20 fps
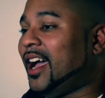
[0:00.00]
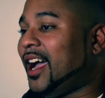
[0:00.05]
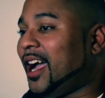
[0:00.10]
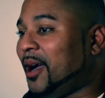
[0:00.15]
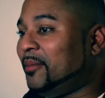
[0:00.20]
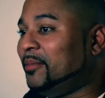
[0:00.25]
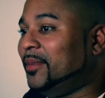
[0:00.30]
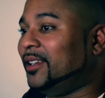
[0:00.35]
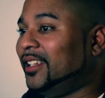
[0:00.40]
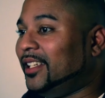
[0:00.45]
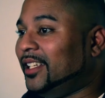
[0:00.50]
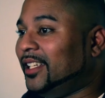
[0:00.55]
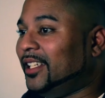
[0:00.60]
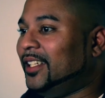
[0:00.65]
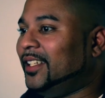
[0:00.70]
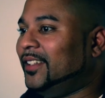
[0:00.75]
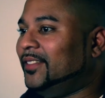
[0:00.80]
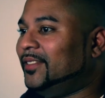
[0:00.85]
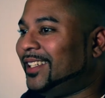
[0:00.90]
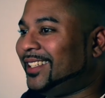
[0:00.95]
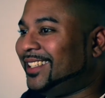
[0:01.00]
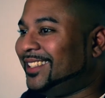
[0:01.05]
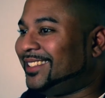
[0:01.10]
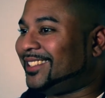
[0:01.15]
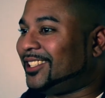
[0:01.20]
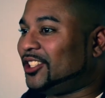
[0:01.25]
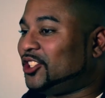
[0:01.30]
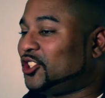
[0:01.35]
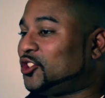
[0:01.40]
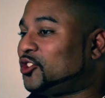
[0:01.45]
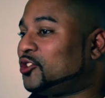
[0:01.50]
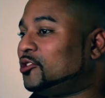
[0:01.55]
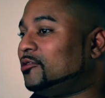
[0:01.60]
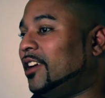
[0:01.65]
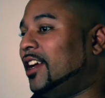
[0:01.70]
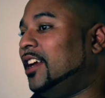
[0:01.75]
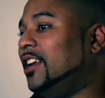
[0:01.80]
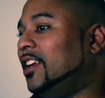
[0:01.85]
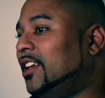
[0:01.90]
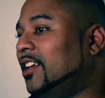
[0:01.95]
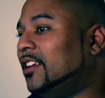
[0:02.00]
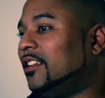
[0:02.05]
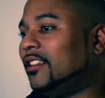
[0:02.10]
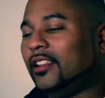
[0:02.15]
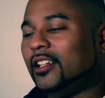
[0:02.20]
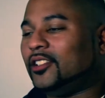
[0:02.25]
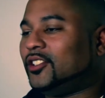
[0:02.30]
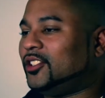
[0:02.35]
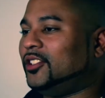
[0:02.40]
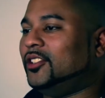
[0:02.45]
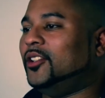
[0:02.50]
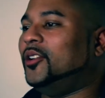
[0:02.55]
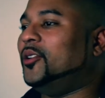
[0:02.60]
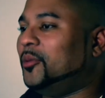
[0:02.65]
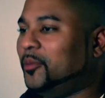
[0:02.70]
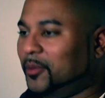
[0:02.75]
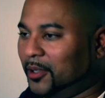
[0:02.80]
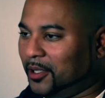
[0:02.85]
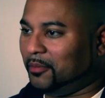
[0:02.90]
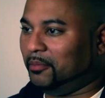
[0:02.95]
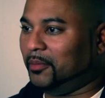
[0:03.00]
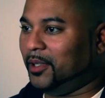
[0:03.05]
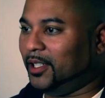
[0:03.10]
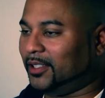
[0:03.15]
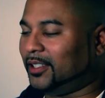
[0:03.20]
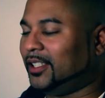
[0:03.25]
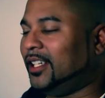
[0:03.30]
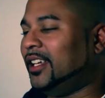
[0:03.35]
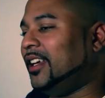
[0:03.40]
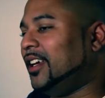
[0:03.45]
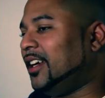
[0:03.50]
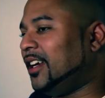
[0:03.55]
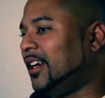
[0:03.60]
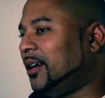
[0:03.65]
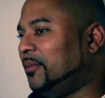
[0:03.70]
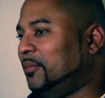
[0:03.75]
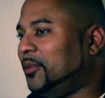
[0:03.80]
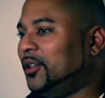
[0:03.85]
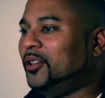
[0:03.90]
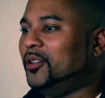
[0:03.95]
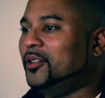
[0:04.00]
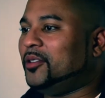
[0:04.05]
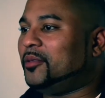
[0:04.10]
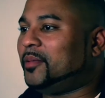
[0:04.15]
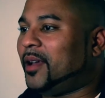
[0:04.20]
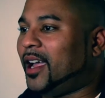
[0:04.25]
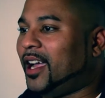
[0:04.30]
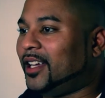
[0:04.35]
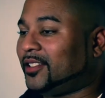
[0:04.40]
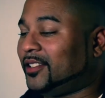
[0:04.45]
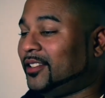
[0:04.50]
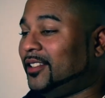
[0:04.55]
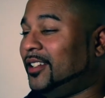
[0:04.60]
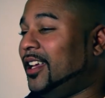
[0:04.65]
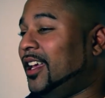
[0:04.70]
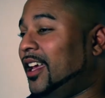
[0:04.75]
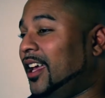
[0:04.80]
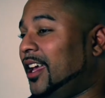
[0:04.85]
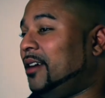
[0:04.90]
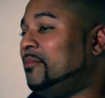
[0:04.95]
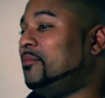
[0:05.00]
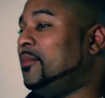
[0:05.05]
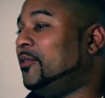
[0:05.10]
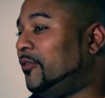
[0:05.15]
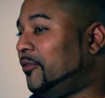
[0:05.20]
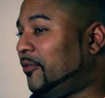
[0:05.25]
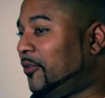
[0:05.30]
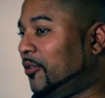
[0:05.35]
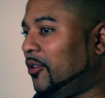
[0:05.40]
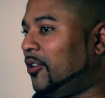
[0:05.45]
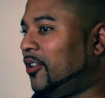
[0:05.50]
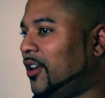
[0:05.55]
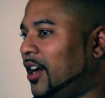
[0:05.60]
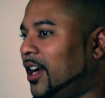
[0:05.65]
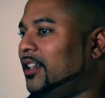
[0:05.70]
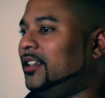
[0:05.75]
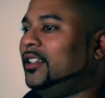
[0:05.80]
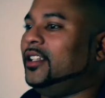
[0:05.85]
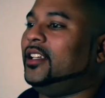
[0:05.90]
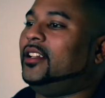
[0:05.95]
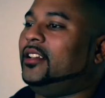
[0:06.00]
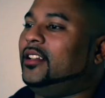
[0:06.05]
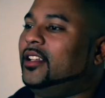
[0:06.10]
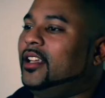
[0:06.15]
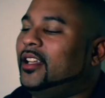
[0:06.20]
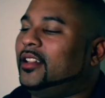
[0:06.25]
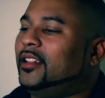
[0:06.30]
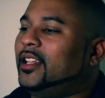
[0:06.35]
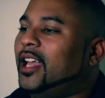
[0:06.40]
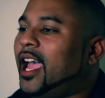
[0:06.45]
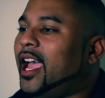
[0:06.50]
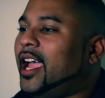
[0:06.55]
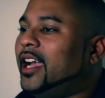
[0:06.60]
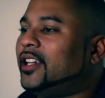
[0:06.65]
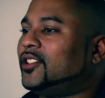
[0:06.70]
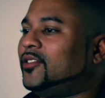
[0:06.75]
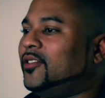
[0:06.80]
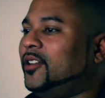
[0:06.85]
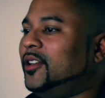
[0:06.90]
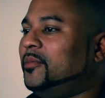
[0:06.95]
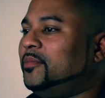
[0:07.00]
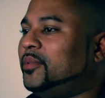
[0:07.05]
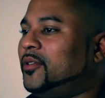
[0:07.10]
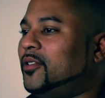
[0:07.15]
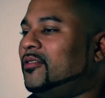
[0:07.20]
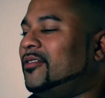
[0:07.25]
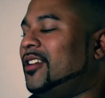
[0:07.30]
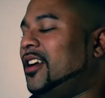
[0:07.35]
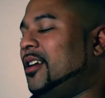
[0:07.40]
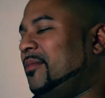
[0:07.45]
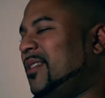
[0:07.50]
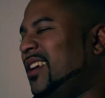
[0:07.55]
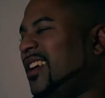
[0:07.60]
I believe that it's a training that you don't want to miss. I'm a youth pastor, and before I did the ACTS training program,